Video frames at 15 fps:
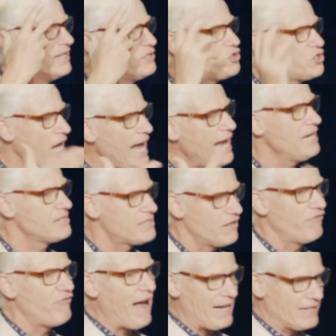change the
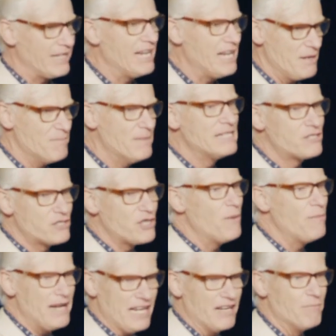fact that he'd missed so
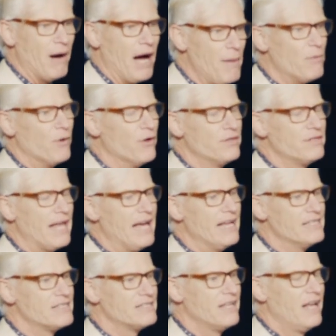many of my
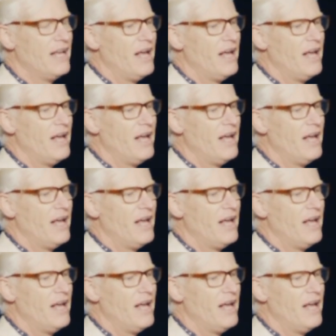birthdays,